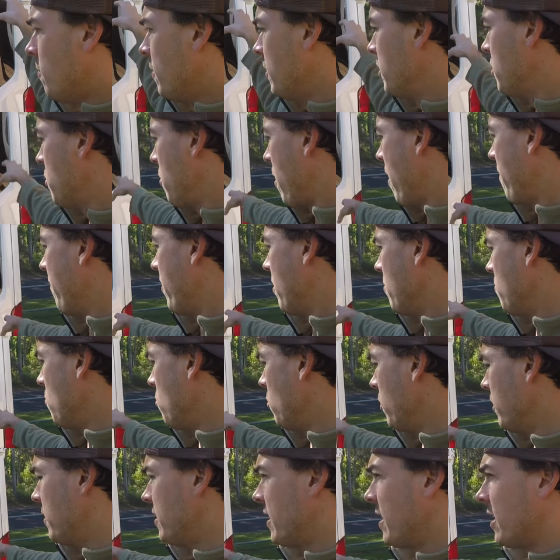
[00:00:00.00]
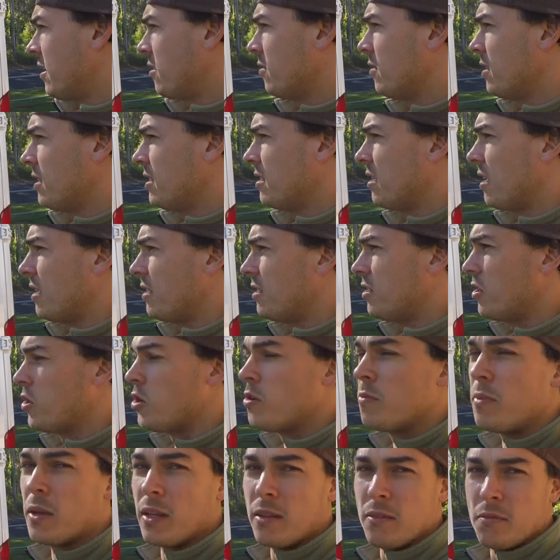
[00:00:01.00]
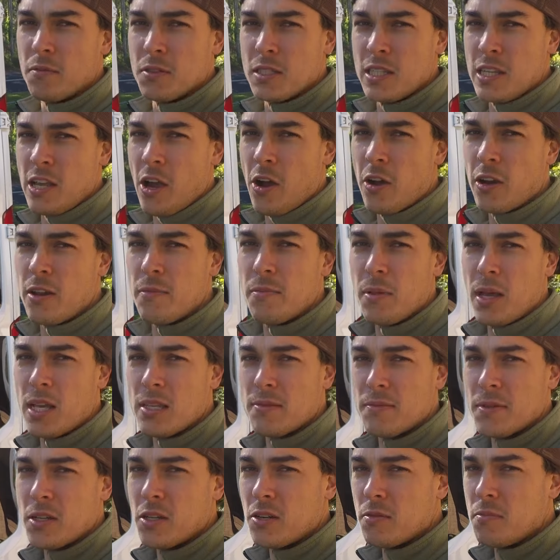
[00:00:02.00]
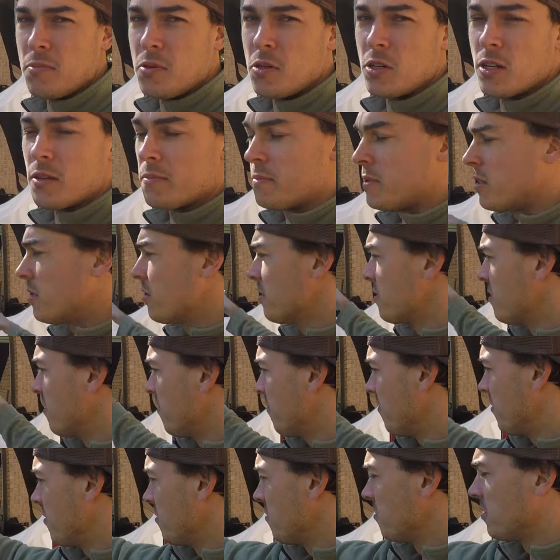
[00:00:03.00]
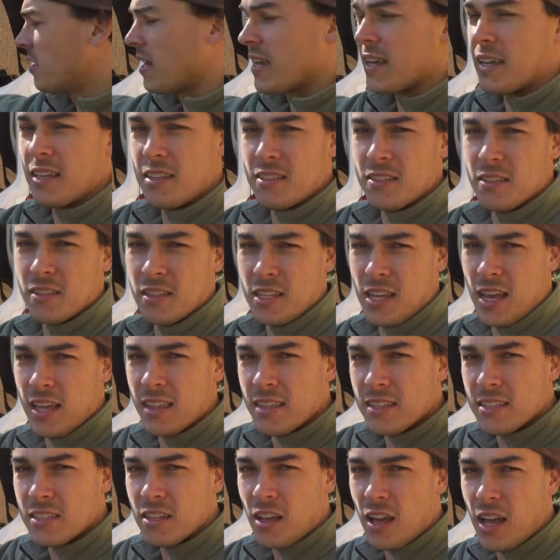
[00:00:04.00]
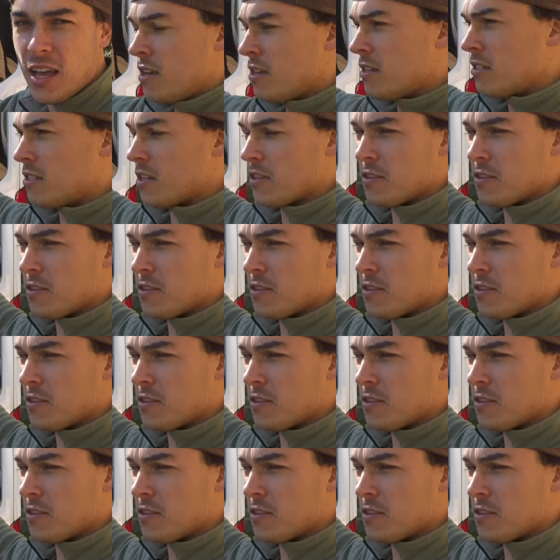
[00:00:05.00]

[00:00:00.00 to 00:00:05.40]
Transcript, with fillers: We do have our water tank on this side too, but was the only place we could have put it because the fuel tank is on the other side. So